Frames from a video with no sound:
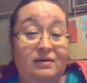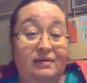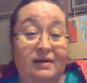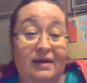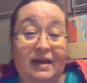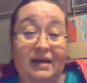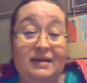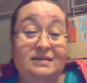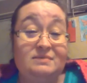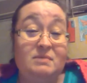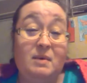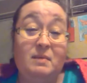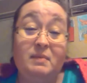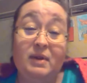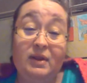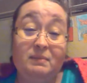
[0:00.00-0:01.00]
He is
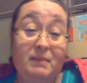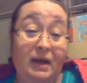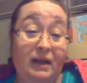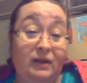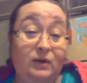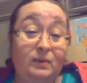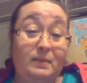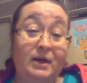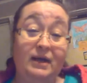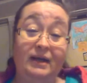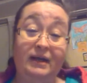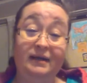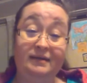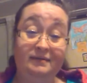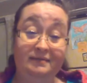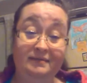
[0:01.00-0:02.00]
my little buddy.
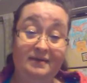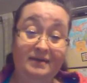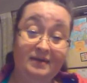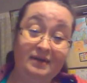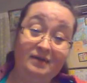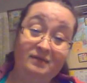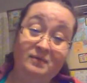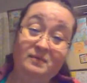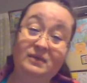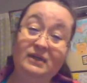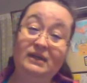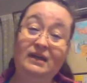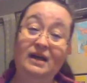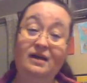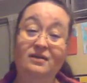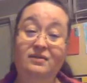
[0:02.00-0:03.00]
Love him to
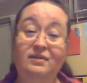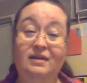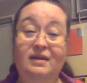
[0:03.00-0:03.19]
death.